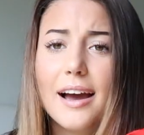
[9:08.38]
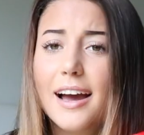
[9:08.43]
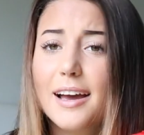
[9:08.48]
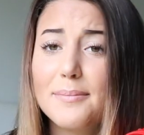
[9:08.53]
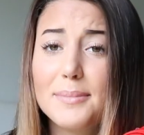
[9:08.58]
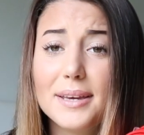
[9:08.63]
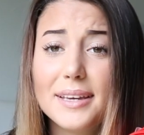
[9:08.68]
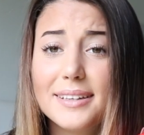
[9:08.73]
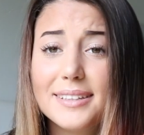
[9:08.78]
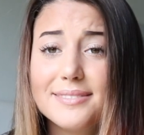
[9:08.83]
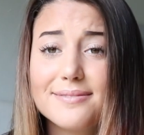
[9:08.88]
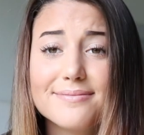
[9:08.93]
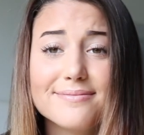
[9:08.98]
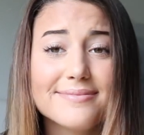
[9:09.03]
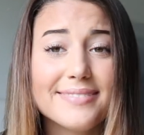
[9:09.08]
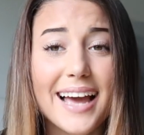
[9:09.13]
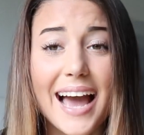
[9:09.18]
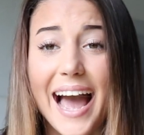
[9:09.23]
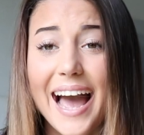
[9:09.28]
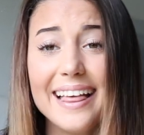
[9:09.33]
I mean,
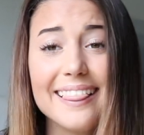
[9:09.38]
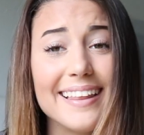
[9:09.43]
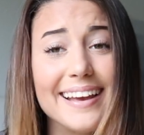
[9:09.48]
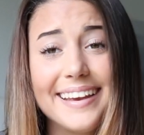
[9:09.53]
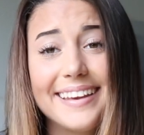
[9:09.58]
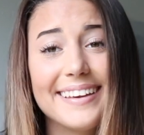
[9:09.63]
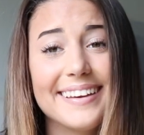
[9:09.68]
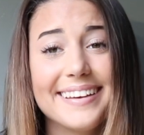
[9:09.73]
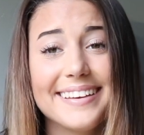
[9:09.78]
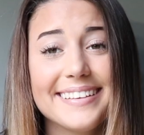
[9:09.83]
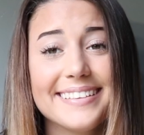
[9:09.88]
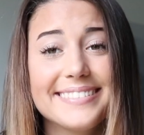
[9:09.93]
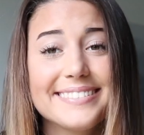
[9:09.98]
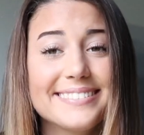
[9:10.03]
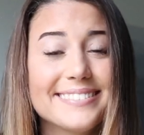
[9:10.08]
I like it.